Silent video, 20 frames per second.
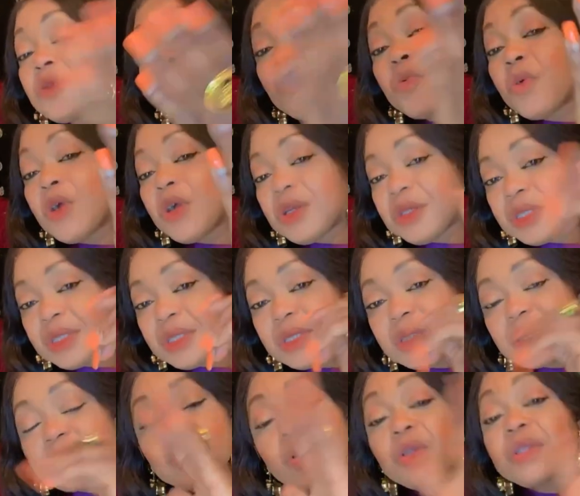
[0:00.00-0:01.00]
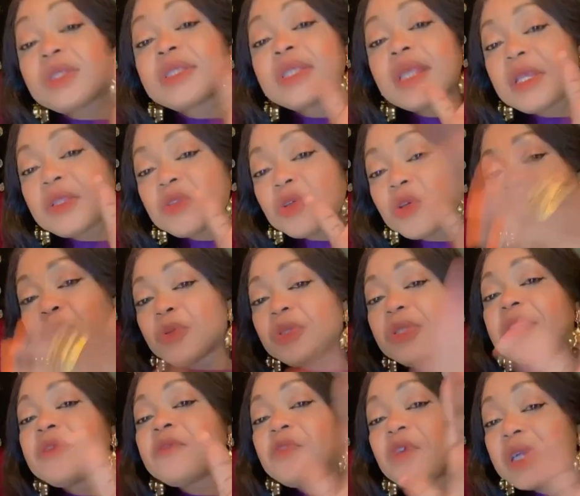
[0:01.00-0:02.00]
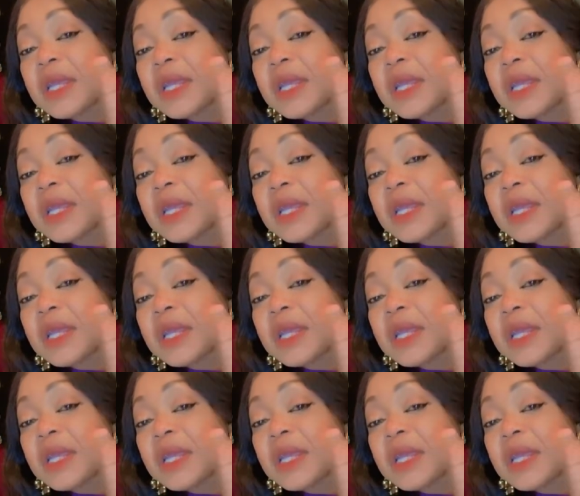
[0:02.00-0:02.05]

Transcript: Don't worry. Don't say it openly.